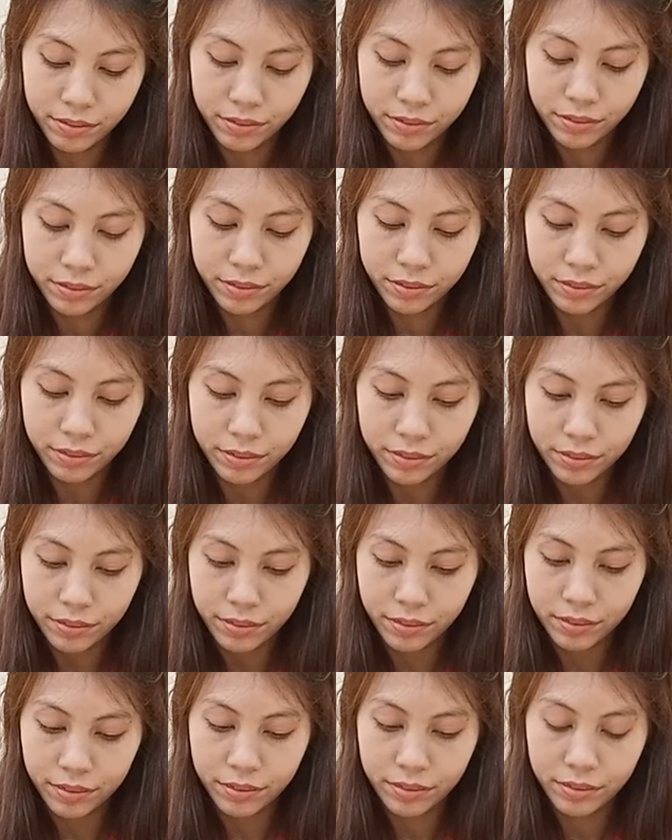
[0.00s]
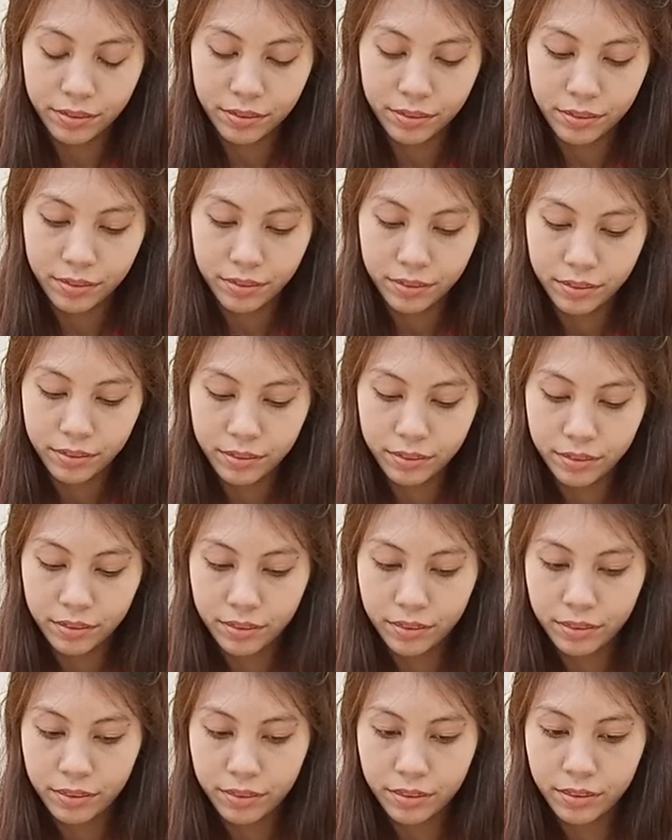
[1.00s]

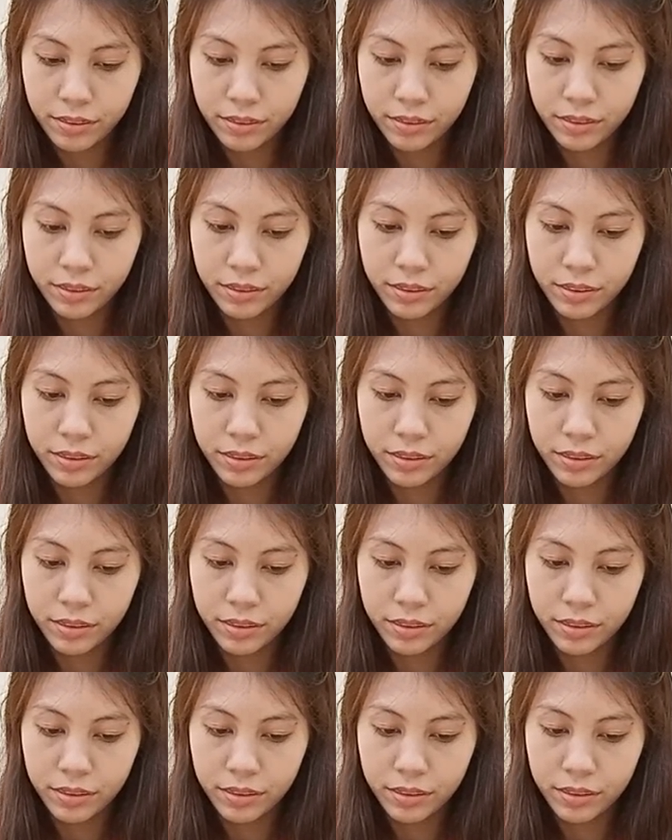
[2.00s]
(no one is talking)